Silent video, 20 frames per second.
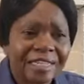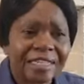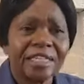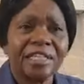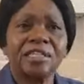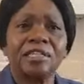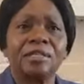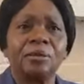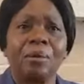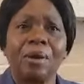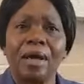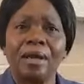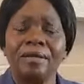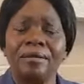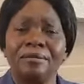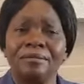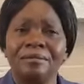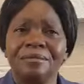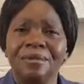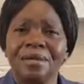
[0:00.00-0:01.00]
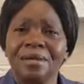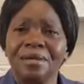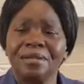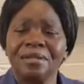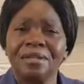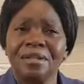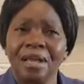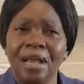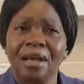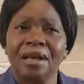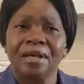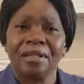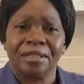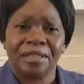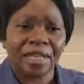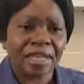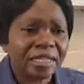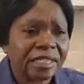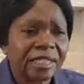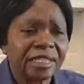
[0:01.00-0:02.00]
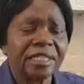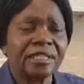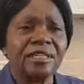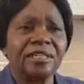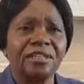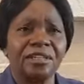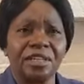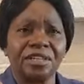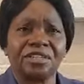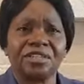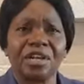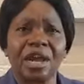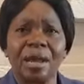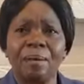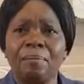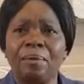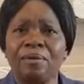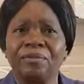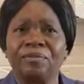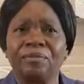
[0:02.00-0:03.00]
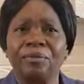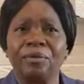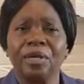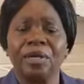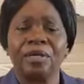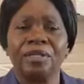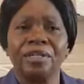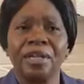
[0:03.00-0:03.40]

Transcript: This is the one. Yeah. This is in the tribe of